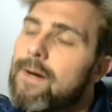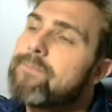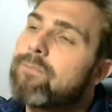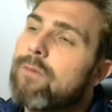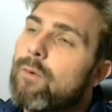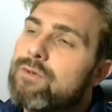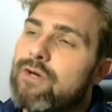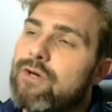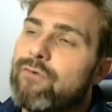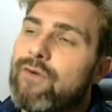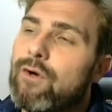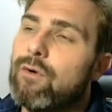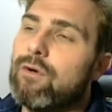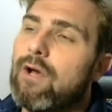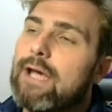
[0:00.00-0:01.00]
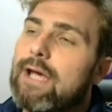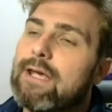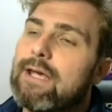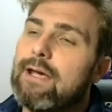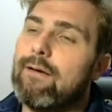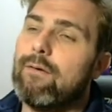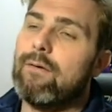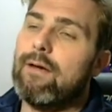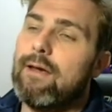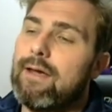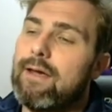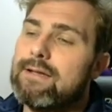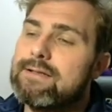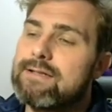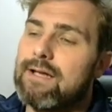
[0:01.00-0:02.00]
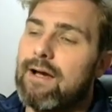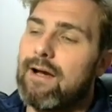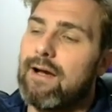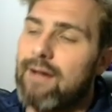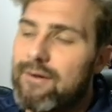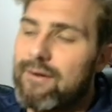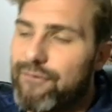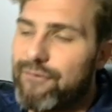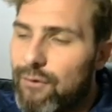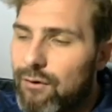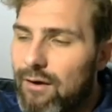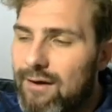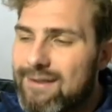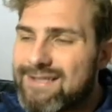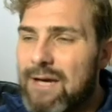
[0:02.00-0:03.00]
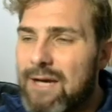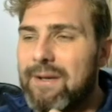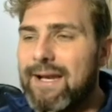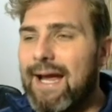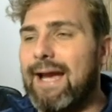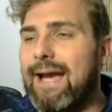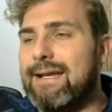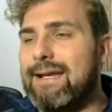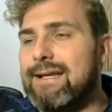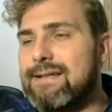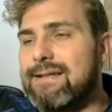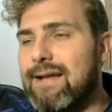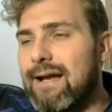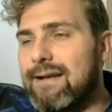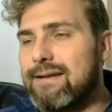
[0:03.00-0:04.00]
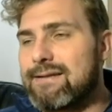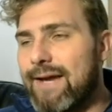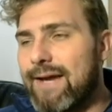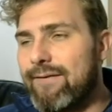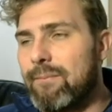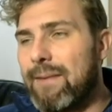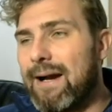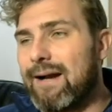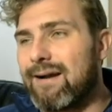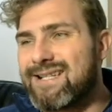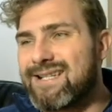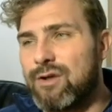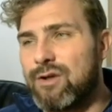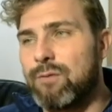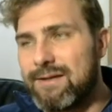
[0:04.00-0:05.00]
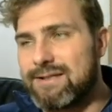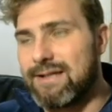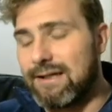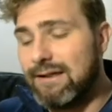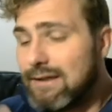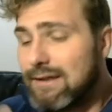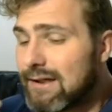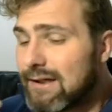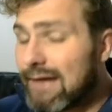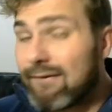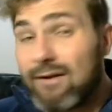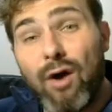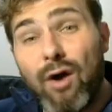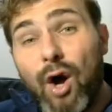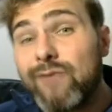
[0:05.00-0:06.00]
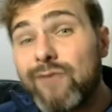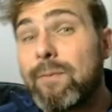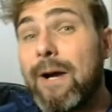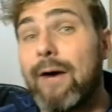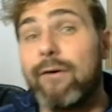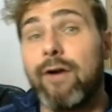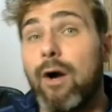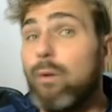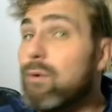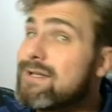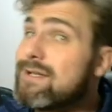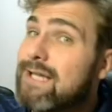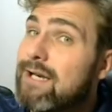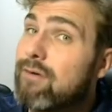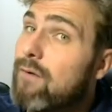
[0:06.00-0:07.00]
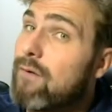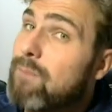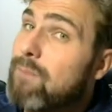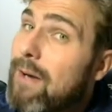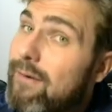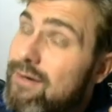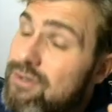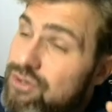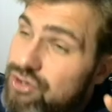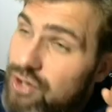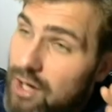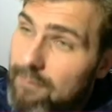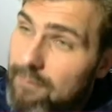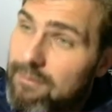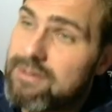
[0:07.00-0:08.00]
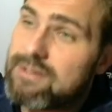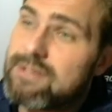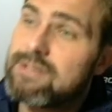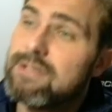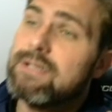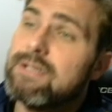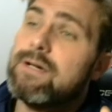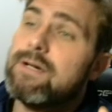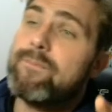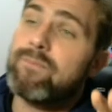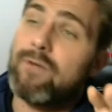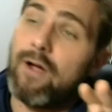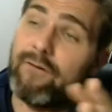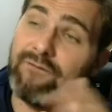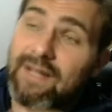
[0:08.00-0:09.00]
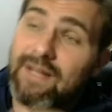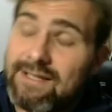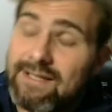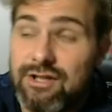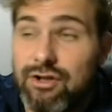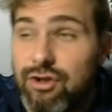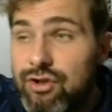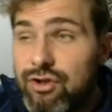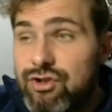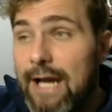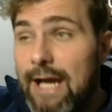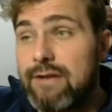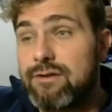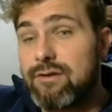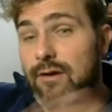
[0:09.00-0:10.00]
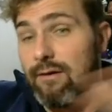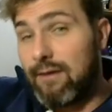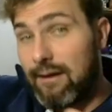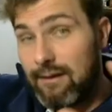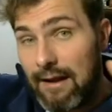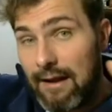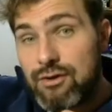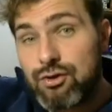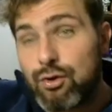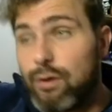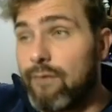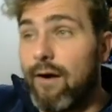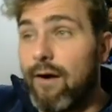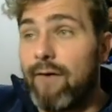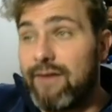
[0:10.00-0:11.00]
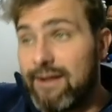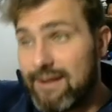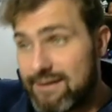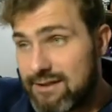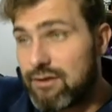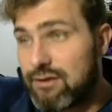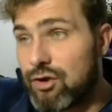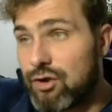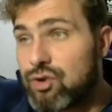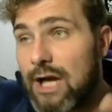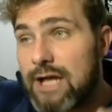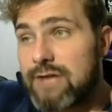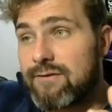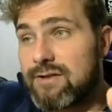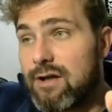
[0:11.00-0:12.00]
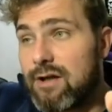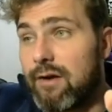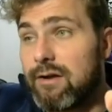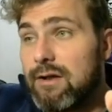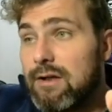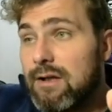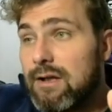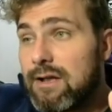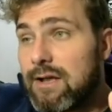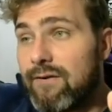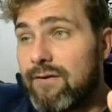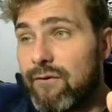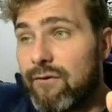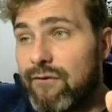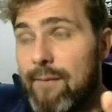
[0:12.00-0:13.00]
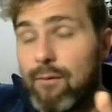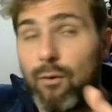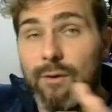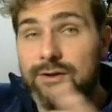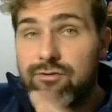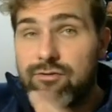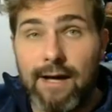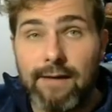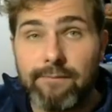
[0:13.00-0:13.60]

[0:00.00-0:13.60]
which I feel like I feel like Stairway to Hades and Heaven and Back are still missing. Now, they're not overpowered. I wouldn't say they're overpowered enchantments. I think this is a good change. In short of it, I think this is a good change for this card. Giving Ephemeral is great,